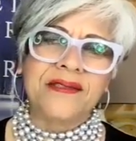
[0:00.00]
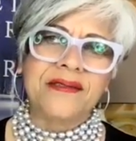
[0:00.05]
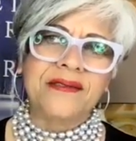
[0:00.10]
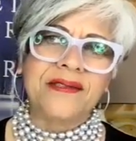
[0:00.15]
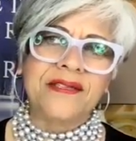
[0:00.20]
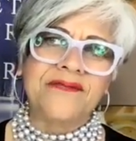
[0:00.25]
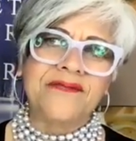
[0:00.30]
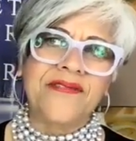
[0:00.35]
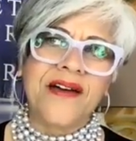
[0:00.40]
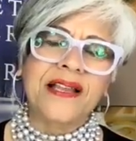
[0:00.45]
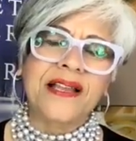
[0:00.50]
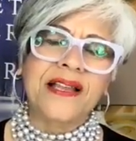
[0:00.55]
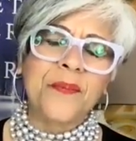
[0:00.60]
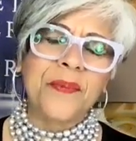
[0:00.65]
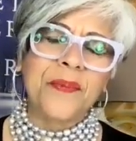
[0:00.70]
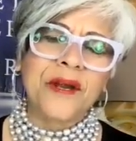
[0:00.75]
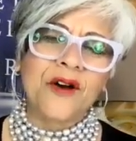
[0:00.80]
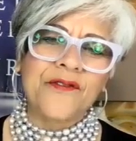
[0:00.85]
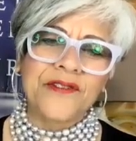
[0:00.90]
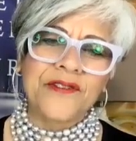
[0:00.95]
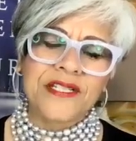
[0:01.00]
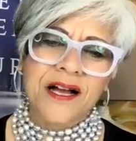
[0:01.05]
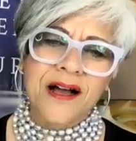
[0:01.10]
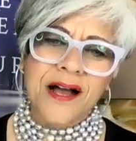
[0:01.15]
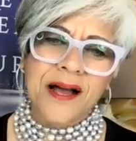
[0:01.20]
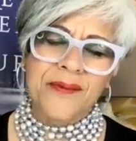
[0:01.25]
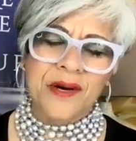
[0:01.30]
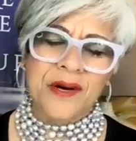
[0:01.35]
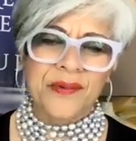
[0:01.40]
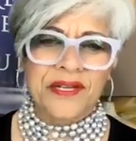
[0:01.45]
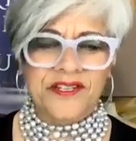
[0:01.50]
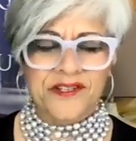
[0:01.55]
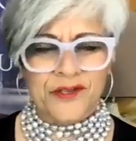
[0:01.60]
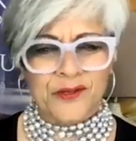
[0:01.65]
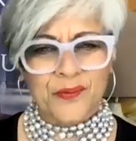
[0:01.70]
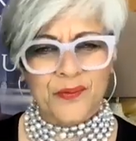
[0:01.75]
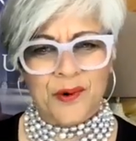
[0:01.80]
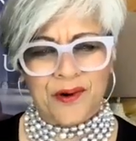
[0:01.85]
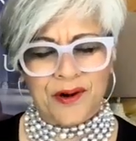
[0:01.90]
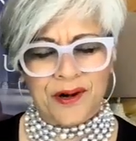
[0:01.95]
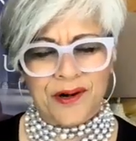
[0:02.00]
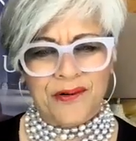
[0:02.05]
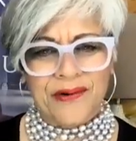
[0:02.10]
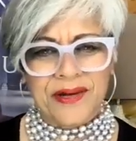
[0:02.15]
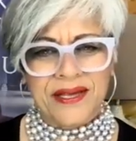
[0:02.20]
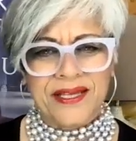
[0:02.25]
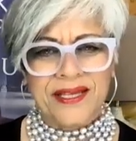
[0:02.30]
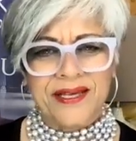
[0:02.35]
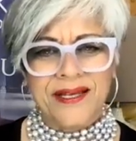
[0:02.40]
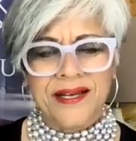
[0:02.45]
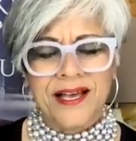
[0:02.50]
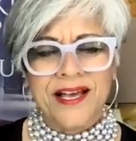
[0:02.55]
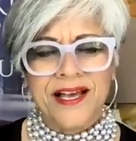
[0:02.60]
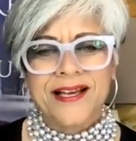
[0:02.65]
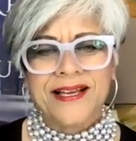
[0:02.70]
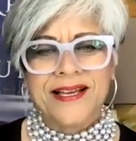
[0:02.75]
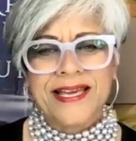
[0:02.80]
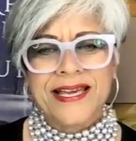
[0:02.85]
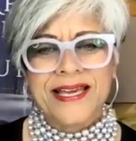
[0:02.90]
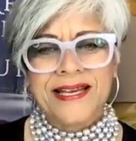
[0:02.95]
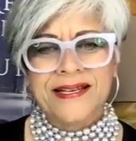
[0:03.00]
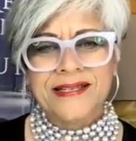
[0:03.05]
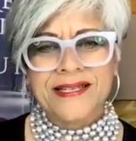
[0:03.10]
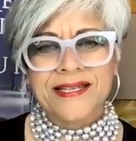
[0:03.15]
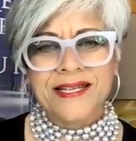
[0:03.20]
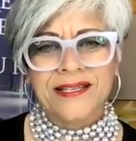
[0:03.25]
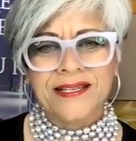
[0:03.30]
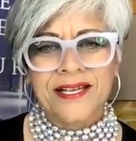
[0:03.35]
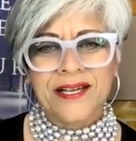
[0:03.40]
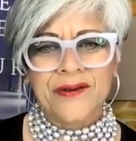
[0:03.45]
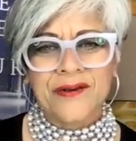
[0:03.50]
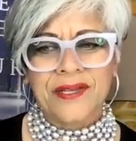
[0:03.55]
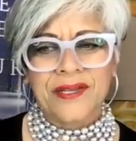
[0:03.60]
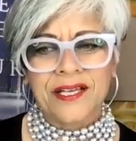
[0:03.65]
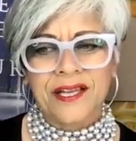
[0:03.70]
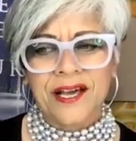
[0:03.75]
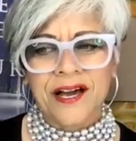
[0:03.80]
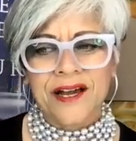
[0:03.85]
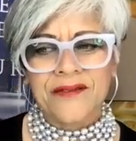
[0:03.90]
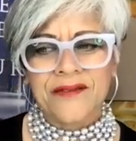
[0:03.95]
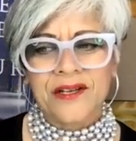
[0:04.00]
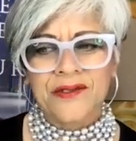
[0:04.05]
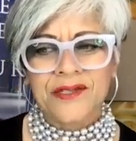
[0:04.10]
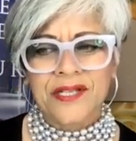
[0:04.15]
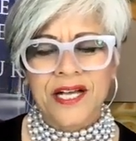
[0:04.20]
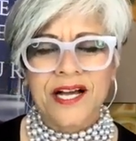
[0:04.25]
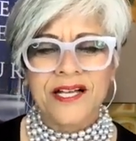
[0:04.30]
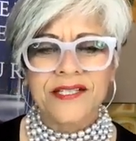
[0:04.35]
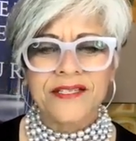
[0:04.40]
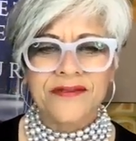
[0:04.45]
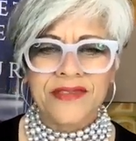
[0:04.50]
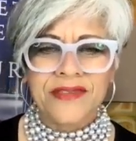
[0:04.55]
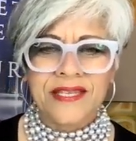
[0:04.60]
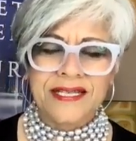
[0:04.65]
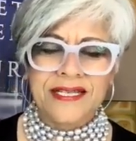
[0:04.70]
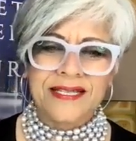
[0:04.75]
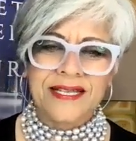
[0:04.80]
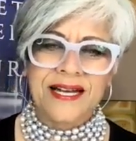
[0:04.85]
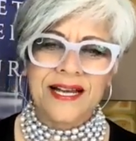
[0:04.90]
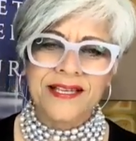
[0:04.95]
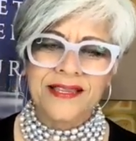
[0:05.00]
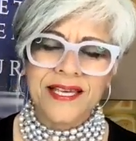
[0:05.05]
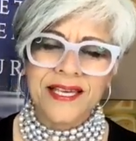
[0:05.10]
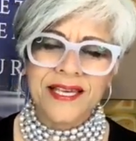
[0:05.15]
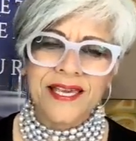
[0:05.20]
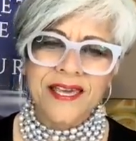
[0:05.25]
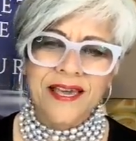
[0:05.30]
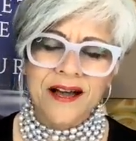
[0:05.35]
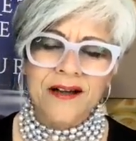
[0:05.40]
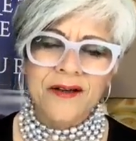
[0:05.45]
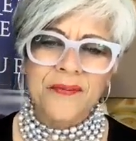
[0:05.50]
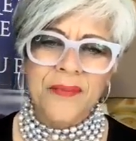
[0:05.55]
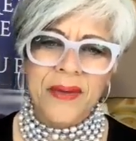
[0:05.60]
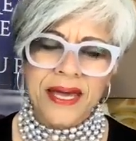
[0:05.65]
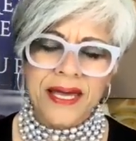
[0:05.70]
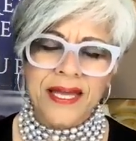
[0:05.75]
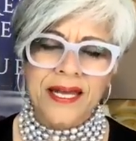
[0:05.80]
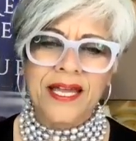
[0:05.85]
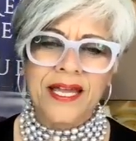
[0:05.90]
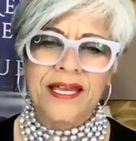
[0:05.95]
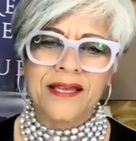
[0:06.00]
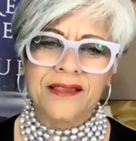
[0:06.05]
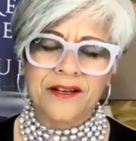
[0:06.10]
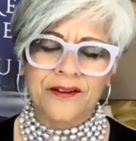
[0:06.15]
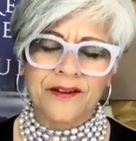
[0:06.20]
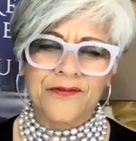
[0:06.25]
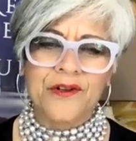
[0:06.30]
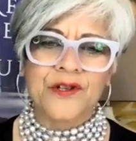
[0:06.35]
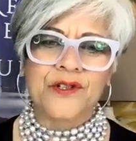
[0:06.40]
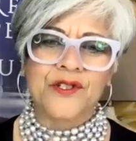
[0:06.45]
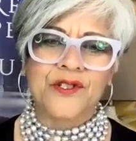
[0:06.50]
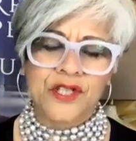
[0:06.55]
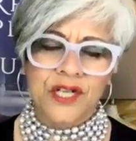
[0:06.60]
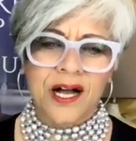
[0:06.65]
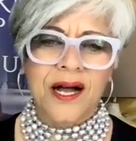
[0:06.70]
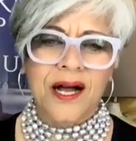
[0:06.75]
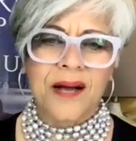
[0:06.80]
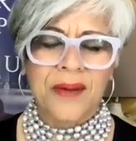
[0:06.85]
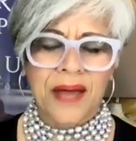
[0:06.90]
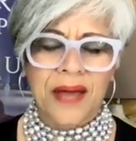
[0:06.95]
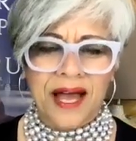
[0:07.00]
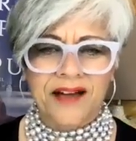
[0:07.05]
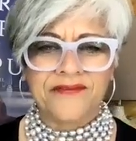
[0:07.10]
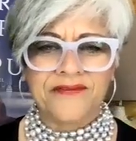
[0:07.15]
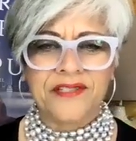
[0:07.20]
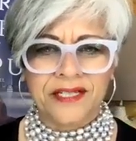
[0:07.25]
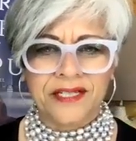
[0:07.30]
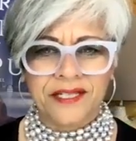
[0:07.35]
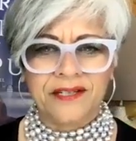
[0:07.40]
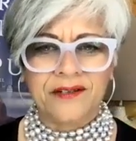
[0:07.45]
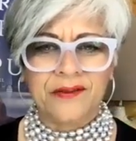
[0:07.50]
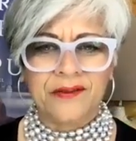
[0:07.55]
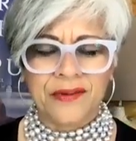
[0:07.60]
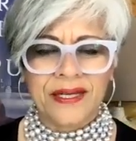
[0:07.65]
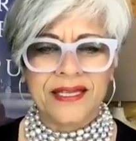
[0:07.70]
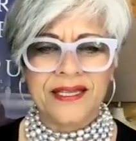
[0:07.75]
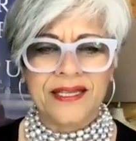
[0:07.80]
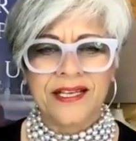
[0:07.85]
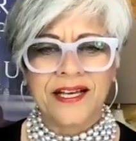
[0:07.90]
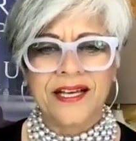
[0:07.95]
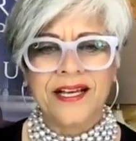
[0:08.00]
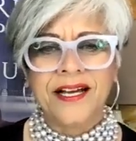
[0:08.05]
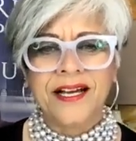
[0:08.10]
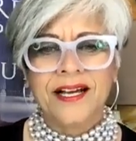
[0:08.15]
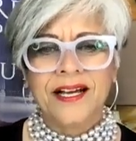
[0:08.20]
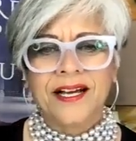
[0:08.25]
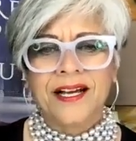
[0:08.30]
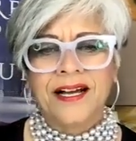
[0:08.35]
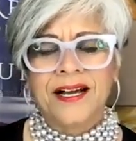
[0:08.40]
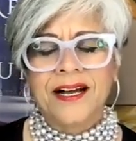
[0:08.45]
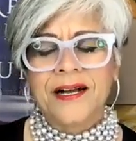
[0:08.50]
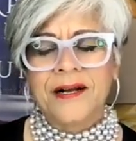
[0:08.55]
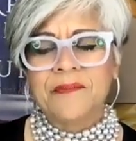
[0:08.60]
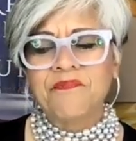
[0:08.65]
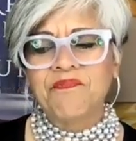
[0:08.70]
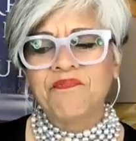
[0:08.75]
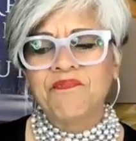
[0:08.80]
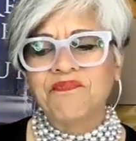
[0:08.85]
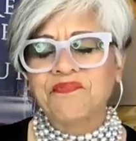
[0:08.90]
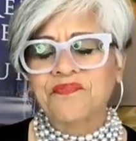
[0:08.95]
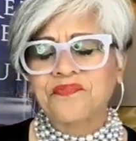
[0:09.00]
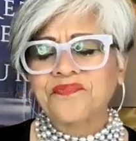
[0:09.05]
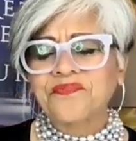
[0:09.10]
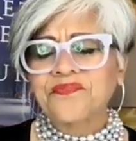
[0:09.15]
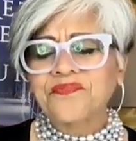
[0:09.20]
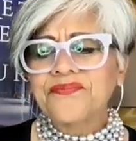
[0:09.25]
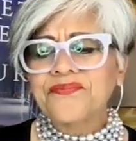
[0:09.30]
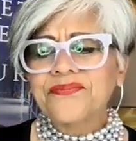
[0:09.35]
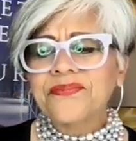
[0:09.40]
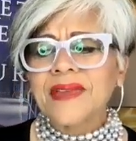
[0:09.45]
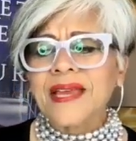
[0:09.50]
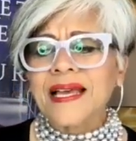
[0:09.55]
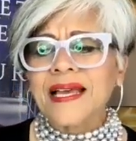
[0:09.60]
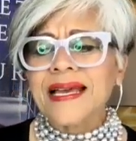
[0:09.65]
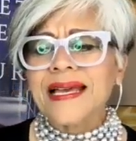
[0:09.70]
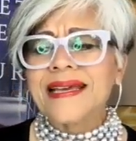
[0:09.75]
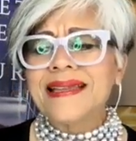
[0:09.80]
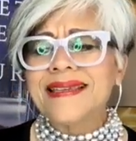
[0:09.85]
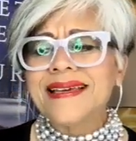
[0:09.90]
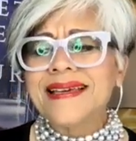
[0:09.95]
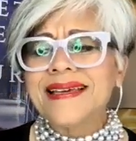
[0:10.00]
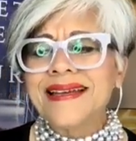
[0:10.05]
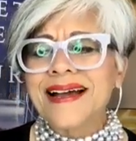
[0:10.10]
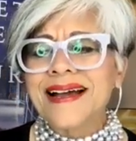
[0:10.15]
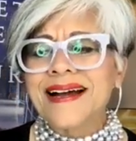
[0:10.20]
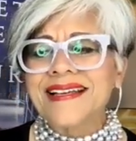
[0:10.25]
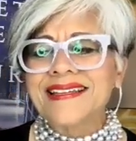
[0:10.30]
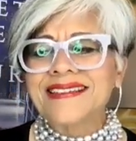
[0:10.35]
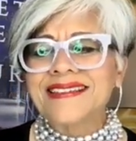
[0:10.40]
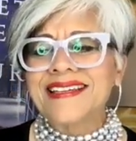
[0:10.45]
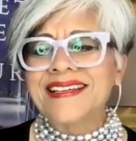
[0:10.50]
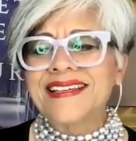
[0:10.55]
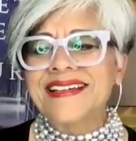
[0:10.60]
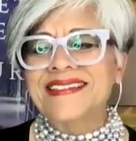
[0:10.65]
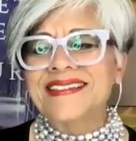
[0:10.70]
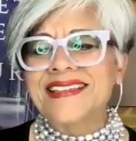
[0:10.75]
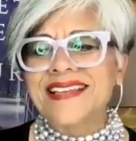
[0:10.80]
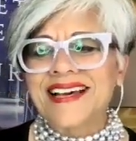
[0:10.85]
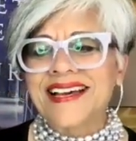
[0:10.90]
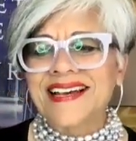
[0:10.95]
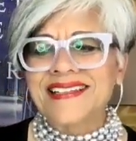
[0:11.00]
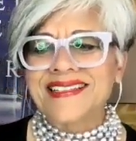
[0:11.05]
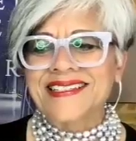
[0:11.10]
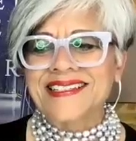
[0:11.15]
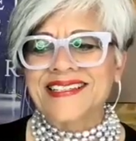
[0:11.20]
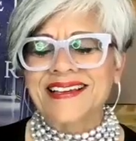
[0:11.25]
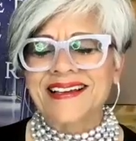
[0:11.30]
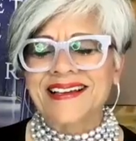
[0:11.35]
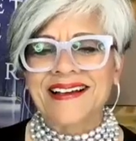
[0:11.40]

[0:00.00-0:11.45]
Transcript: develop it over time? Or are we just born with it? He is dealing with a lot of those kinds of things that I think young men in their first job have to deal with. And then I think that,